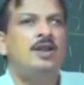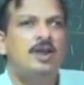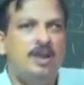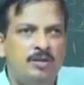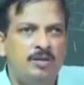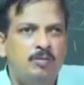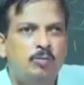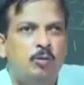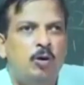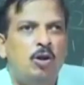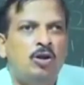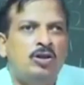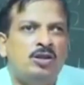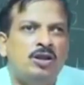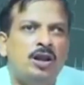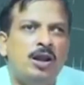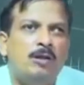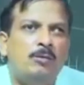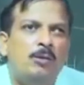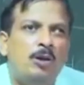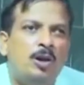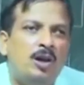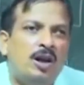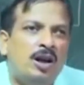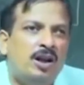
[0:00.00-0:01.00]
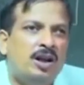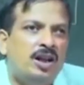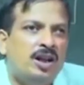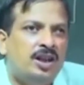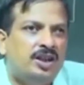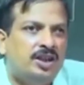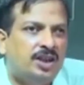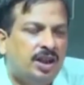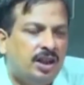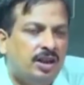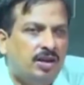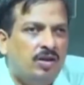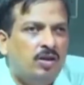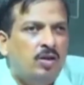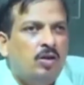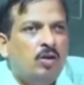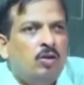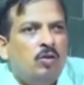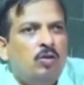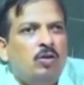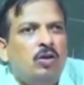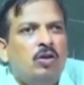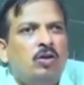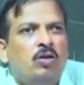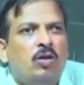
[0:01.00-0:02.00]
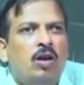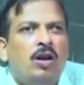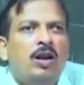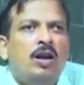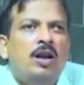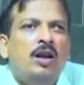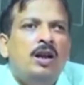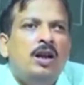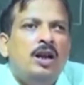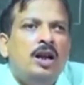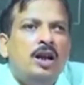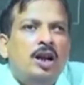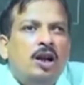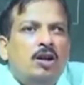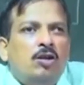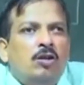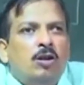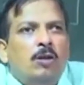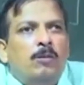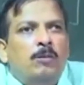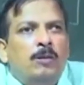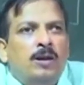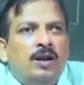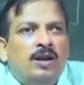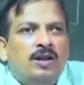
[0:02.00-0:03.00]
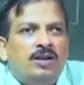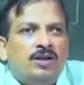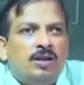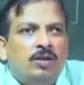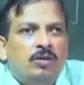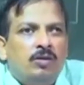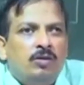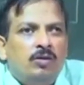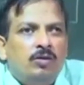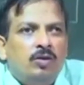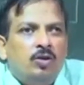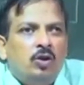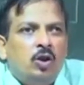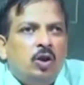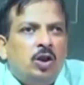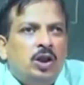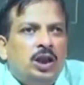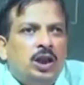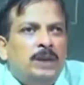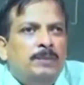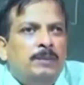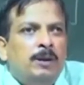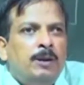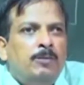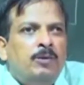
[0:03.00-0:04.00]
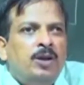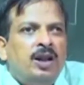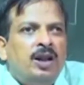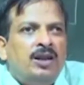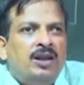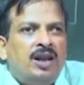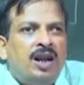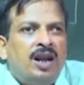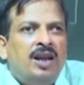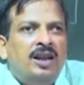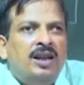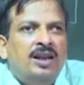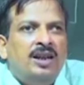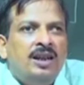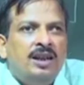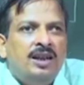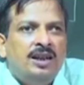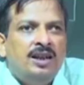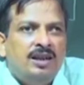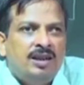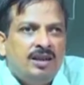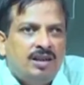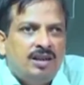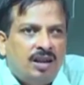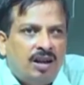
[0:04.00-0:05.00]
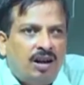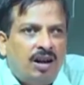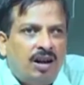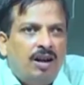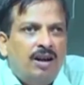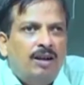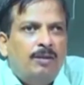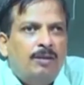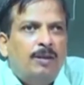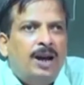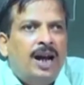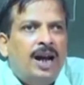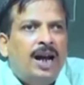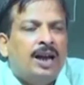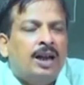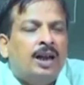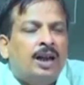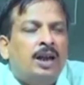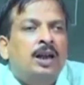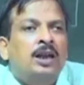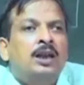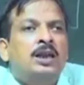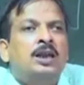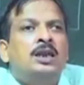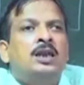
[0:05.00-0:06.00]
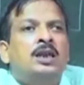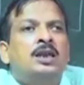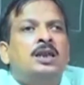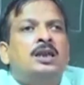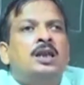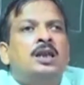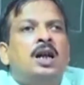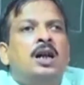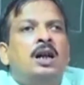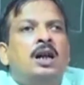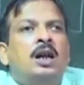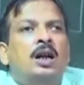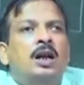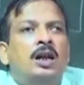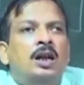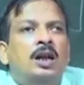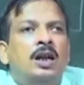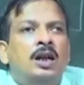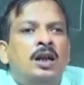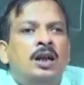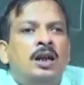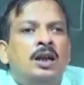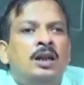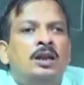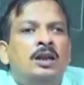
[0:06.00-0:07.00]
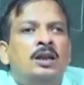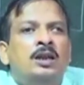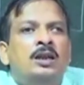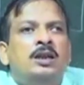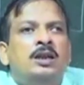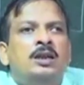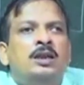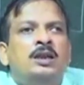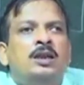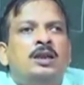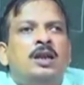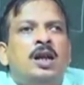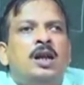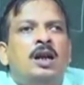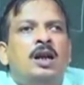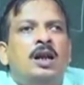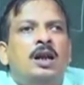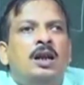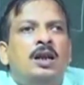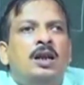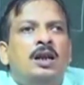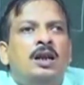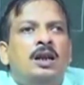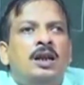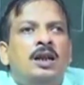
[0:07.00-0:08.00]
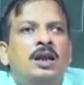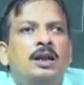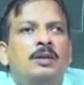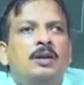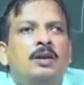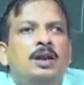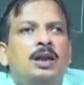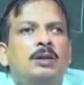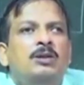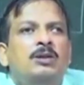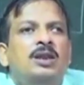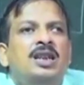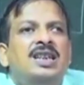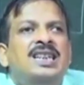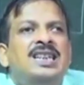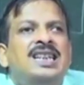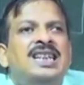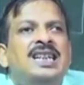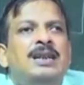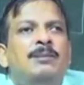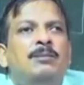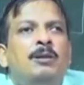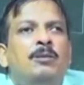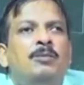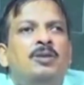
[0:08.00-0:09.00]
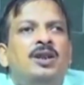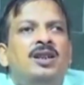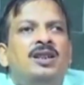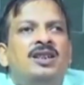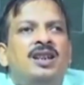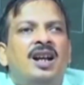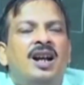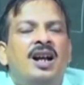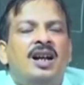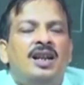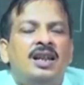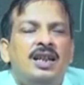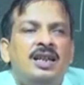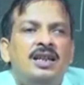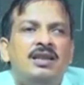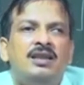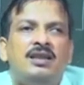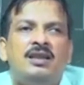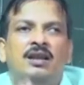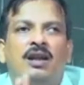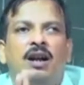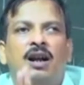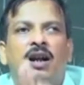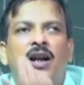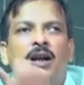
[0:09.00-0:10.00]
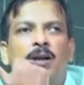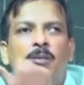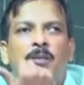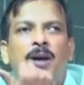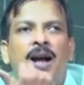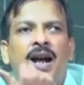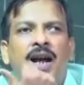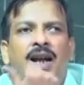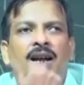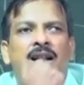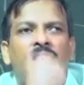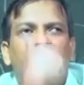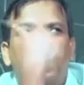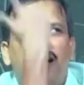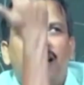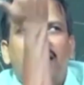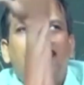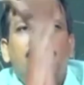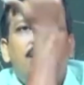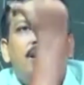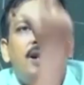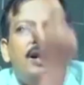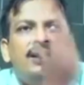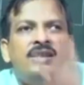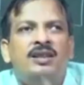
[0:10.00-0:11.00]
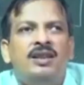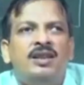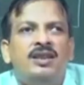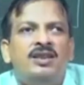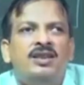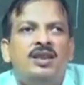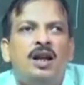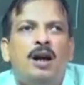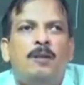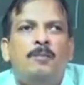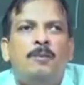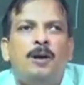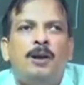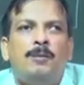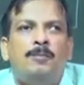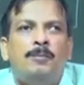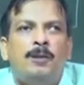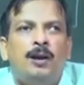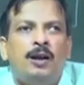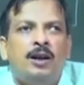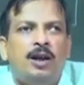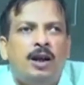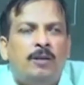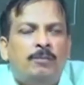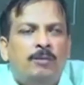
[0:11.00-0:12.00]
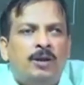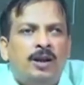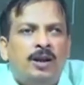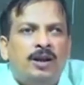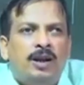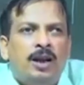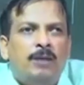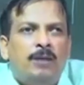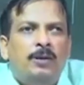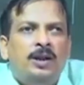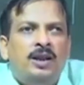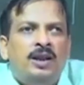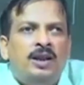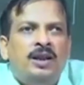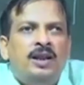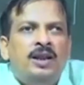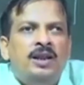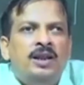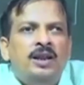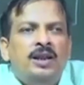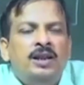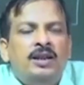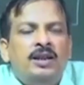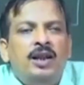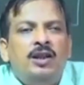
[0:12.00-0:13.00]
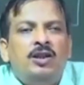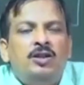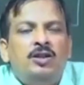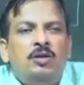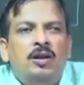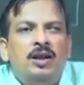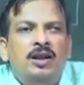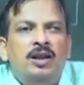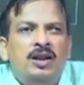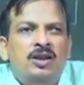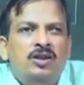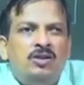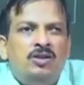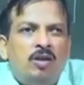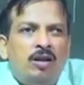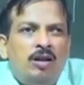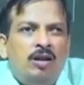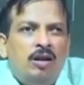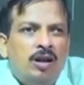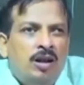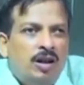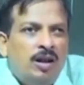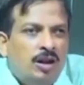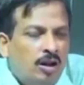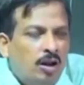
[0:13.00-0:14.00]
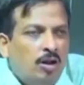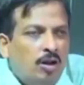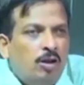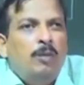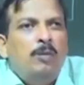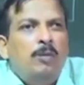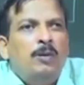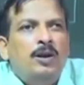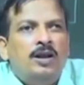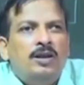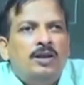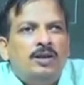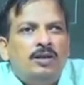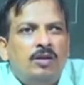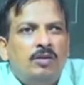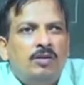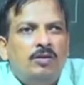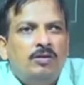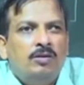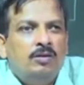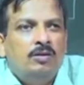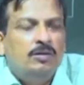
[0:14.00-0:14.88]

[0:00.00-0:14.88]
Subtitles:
in post alveolar region, we call retroflex sound. So, tip of the tongue curl back, ta. If the tip of the tongue is curled back and touches the upper cavity, that is why it is called retroflex sound.